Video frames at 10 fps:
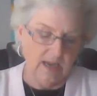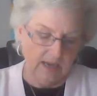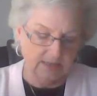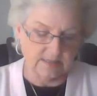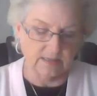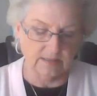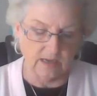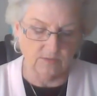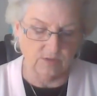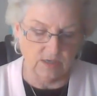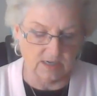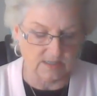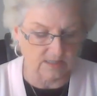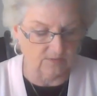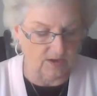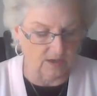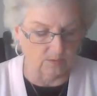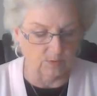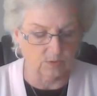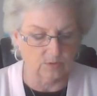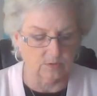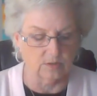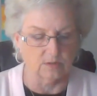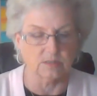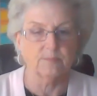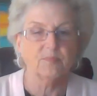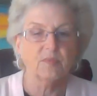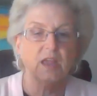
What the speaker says: and send out the next available girls.